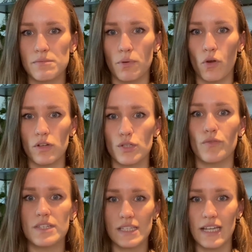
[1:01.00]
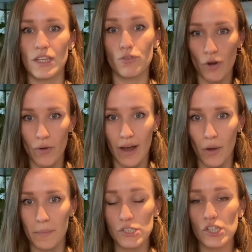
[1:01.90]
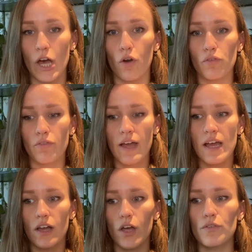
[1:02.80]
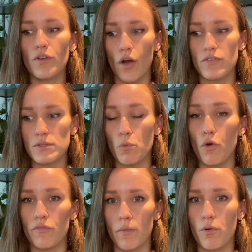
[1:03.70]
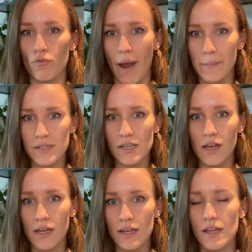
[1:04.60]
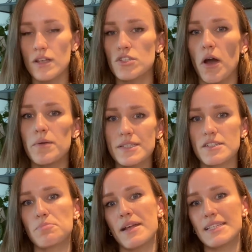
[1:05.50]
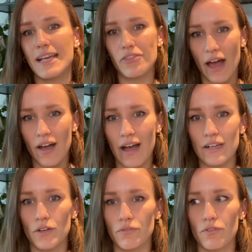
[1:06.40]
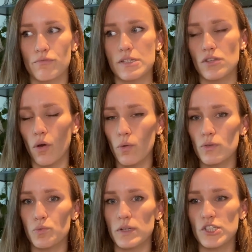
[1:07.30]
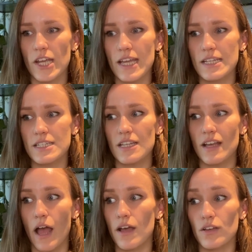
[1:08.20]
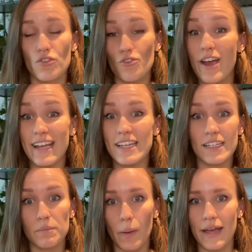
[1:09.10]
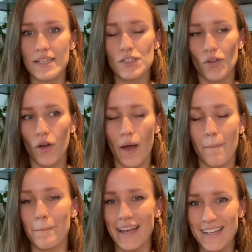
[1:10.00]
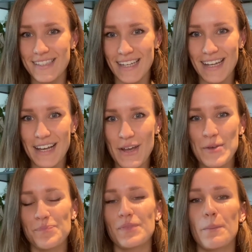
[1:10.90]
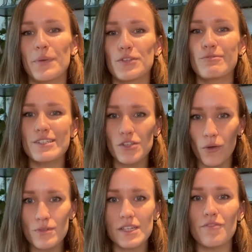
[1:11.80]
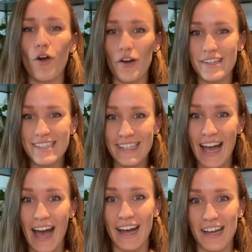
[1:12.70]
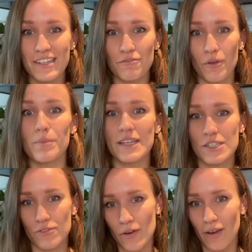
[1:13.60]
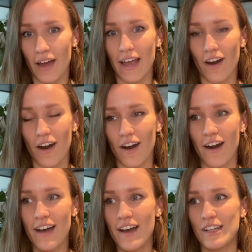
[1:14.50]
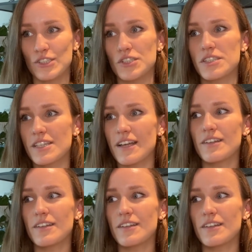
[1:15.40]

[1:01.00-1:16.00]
because obviously the grow light on my shelf kind of covers more of a parameter. So I was expecting that kind of result, which is great, but it's not amazing. But the results I've honestly had from this grow light are just